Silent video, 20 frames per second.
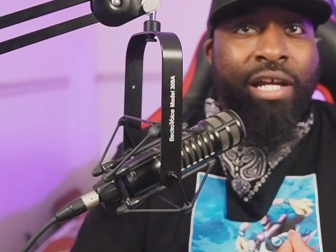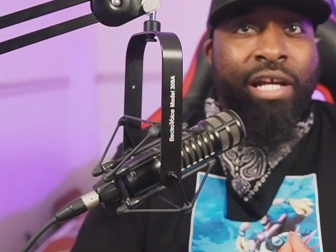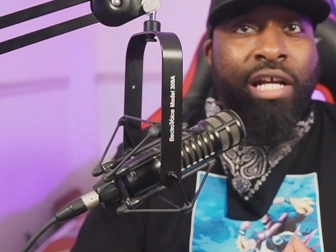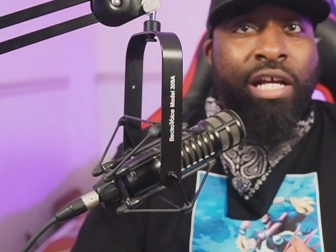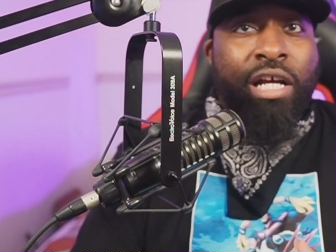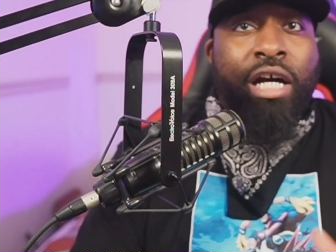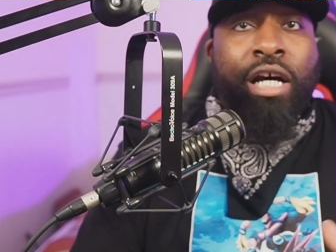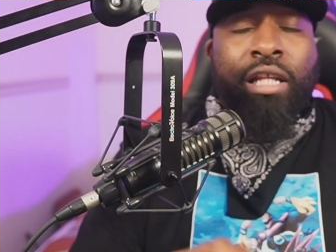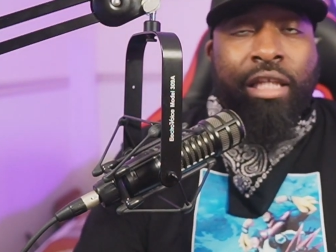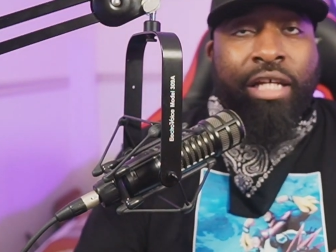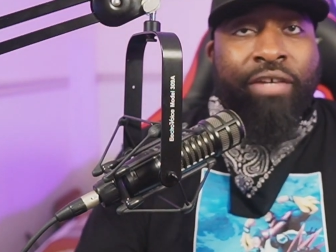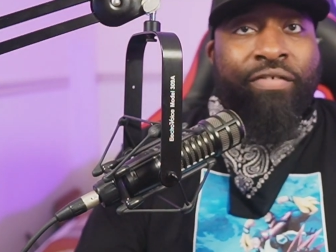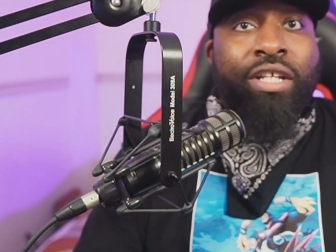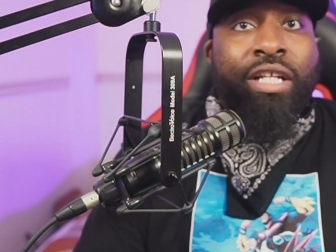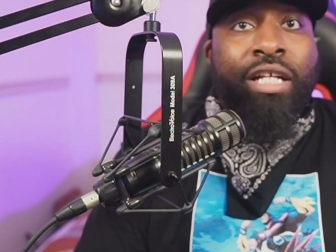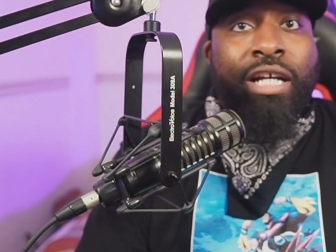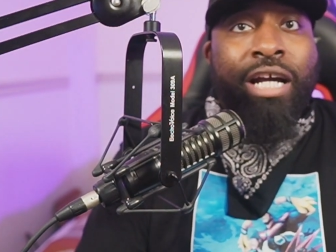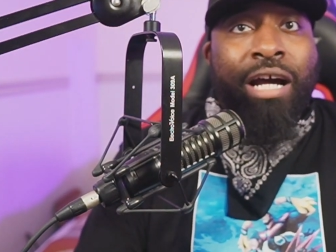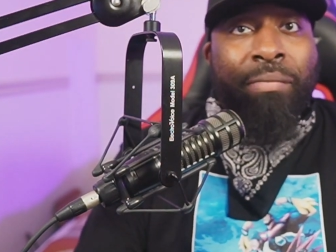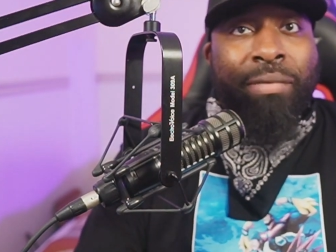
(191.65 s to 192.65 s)
Leave it in the
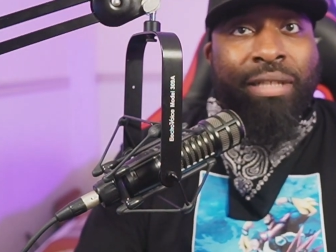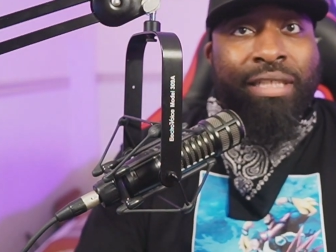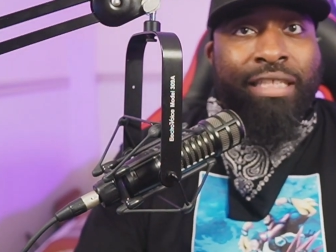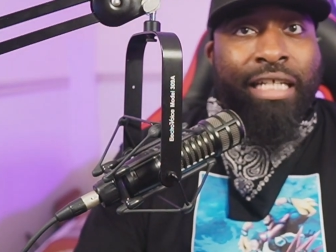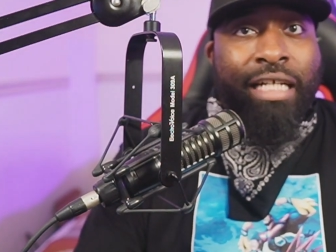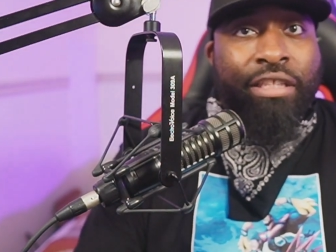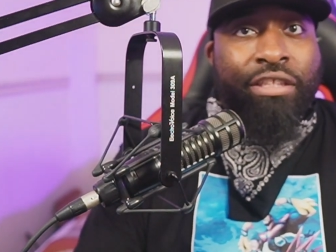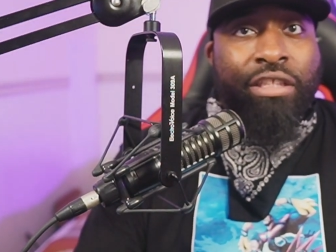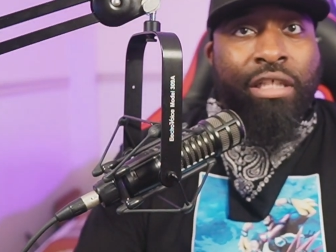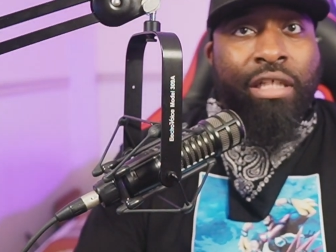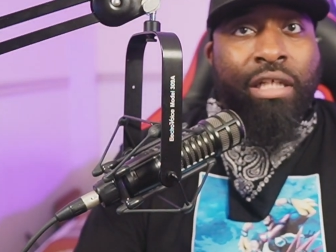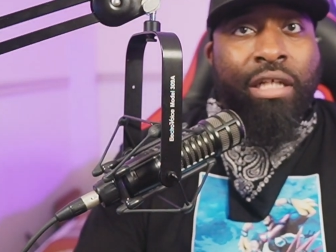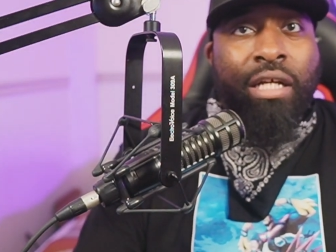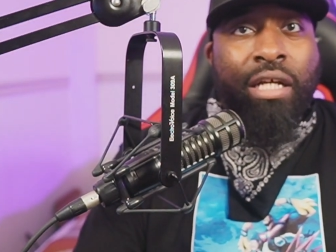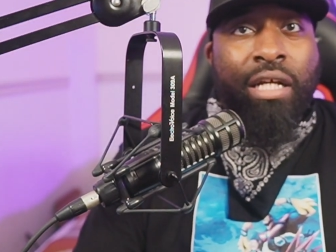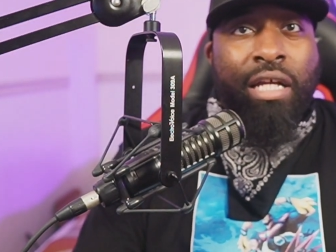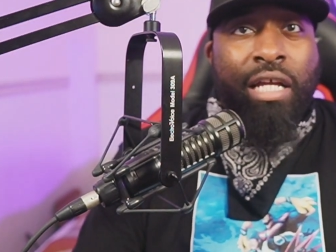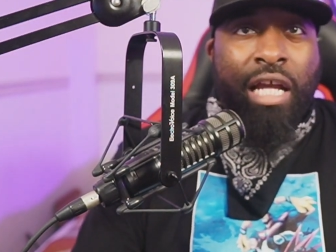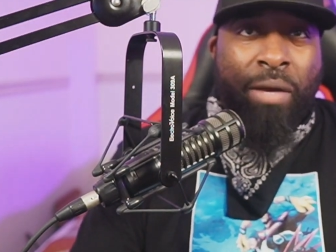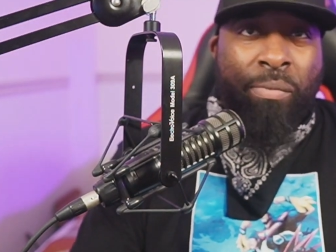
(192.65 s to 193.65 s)
comment section.
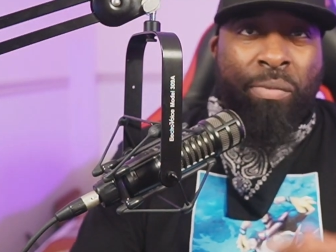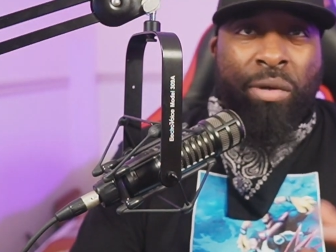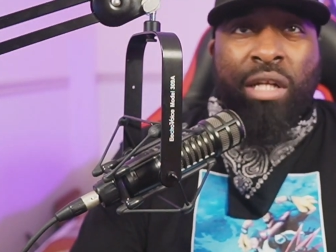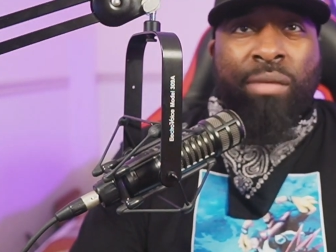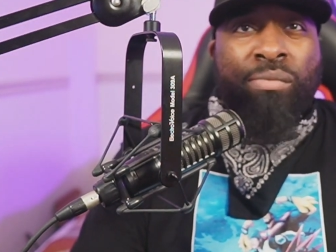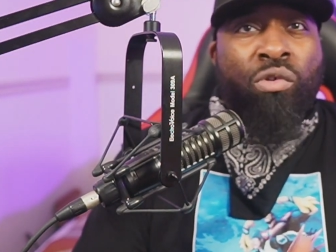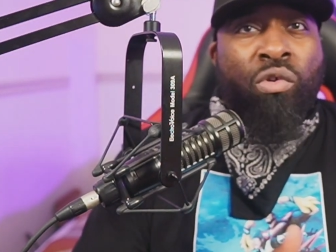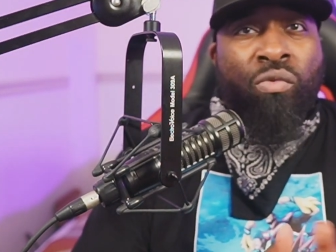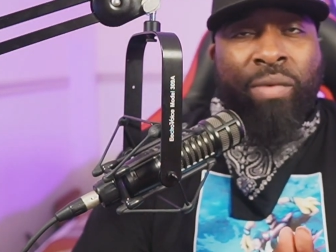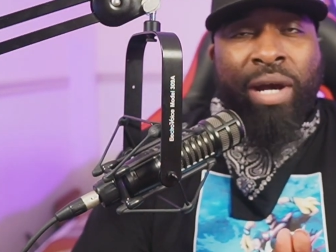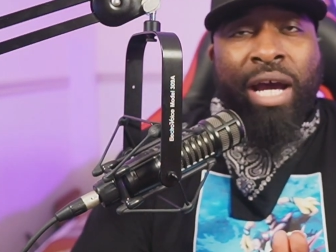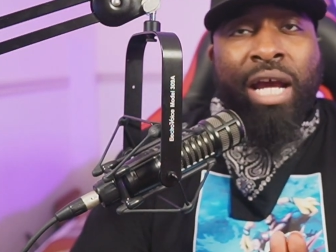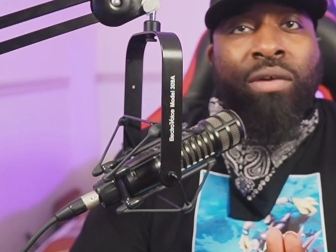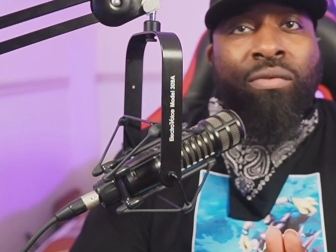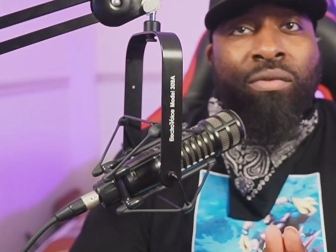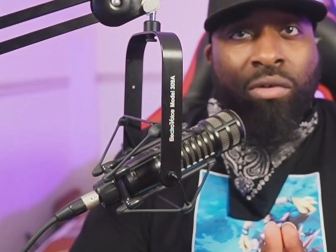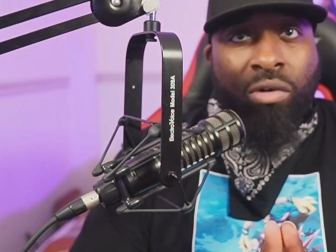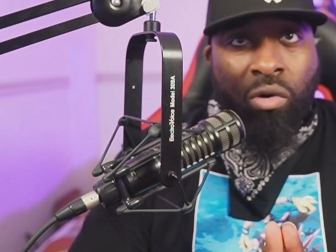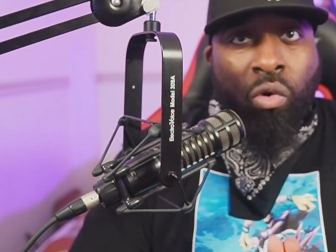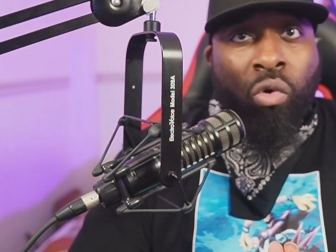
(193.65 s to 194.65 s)
And we're going to move right
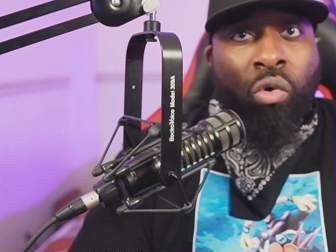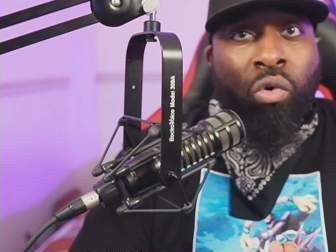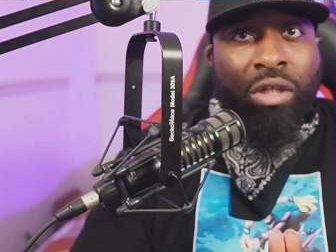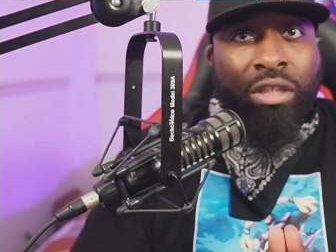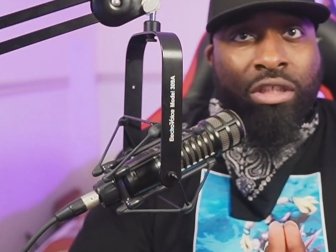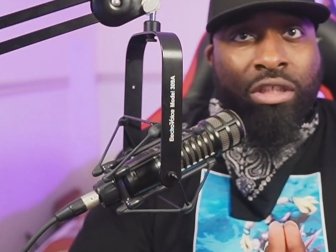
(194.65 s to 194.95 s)
on to our